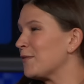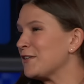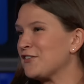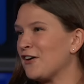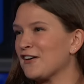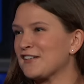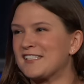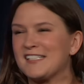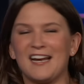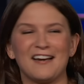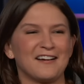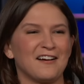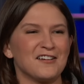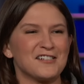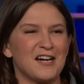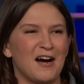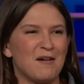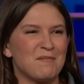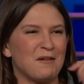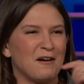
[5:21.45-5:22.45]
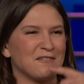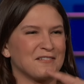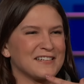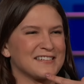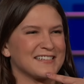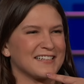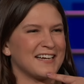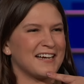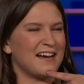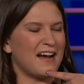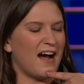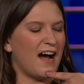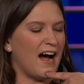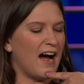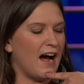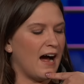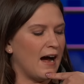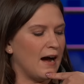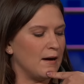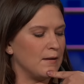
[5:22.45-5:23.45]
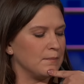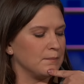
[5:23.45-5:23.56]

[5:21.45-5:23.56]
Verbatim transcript: the dog standing on top, obviously. Yeah.